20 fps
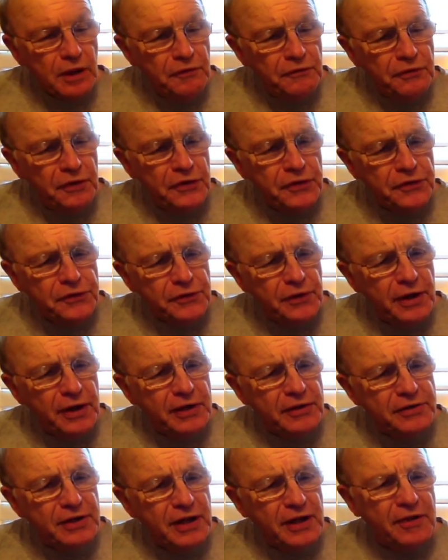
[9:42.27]
5th
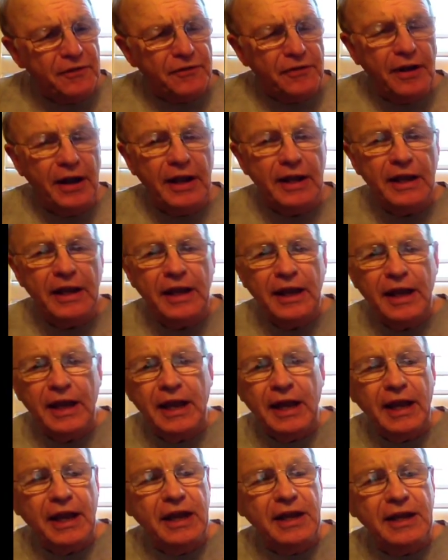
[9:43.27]
string, 2nd fret,
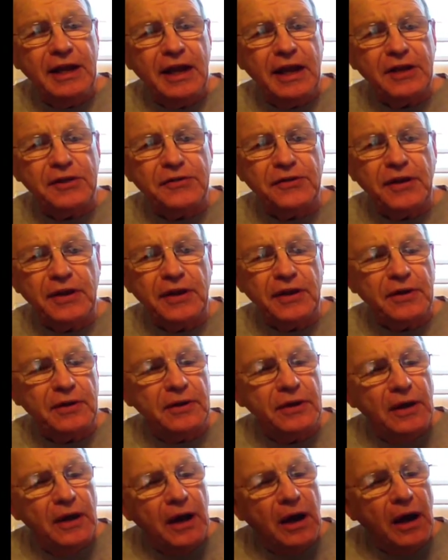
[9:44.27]
index
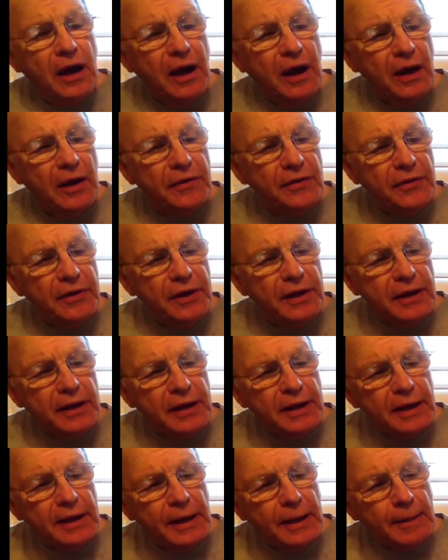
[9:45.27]
finger on
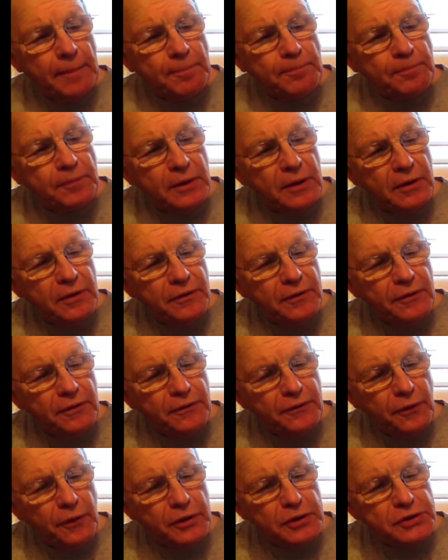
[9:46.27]
the
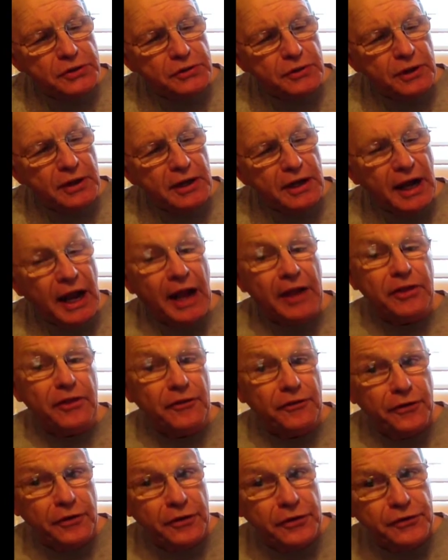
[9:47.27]
4th string at the
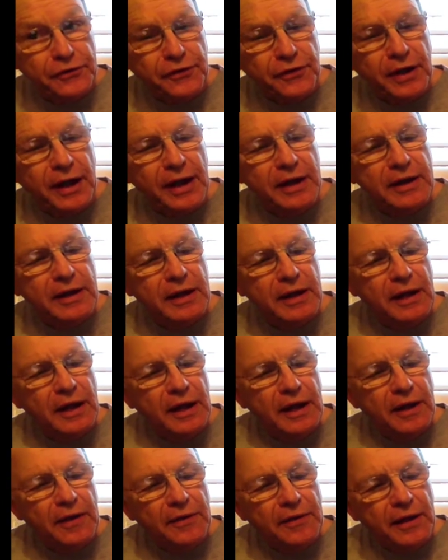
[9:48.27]
1st fret,
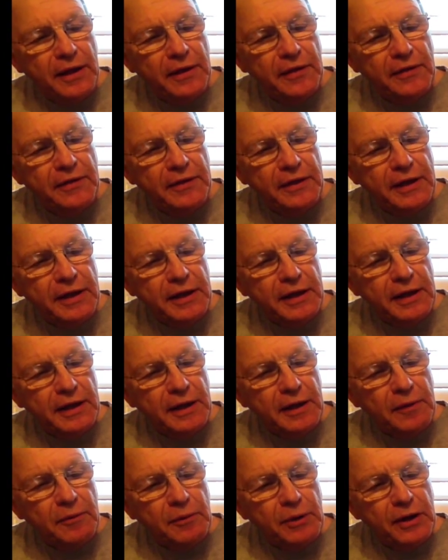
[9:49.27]
then the
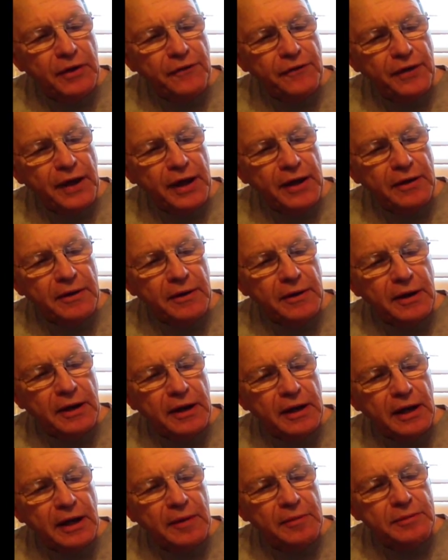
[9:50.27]
ring finger
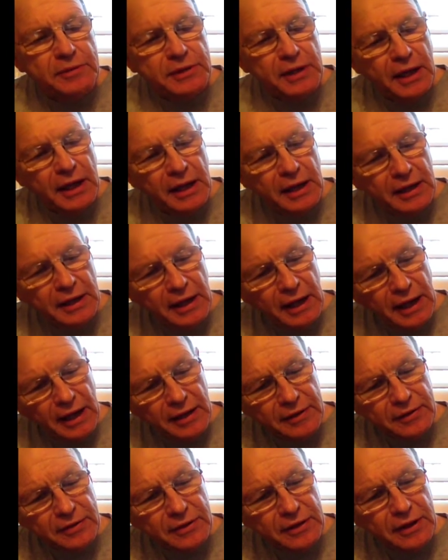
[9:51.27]
comes in
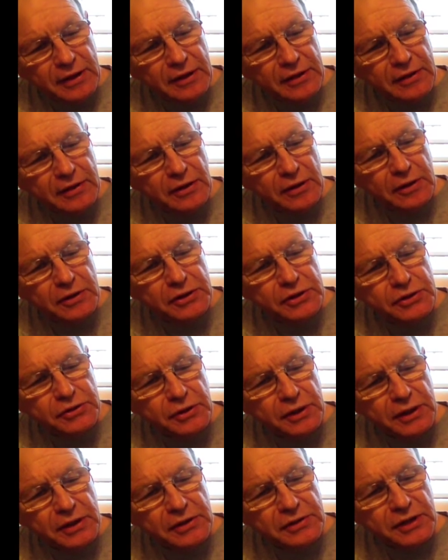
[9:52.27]
at the 3rd
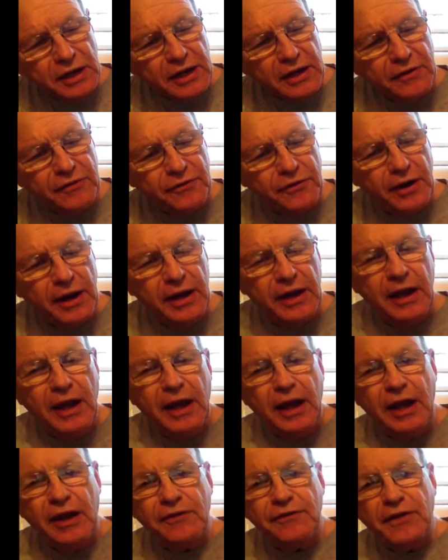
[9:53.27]
string, 2nd fret,
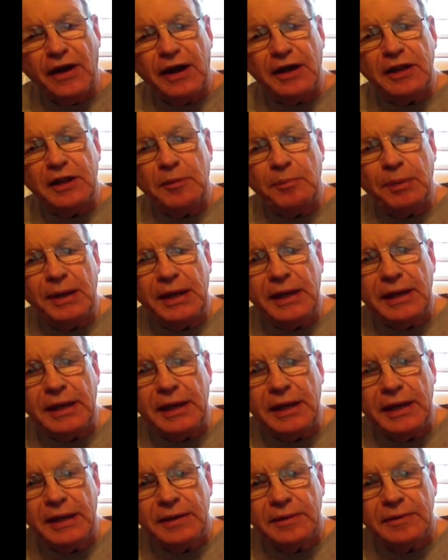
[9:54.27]
and finally the
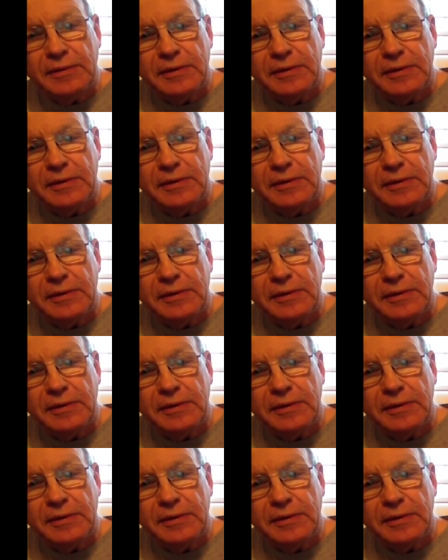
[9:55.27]
pinky,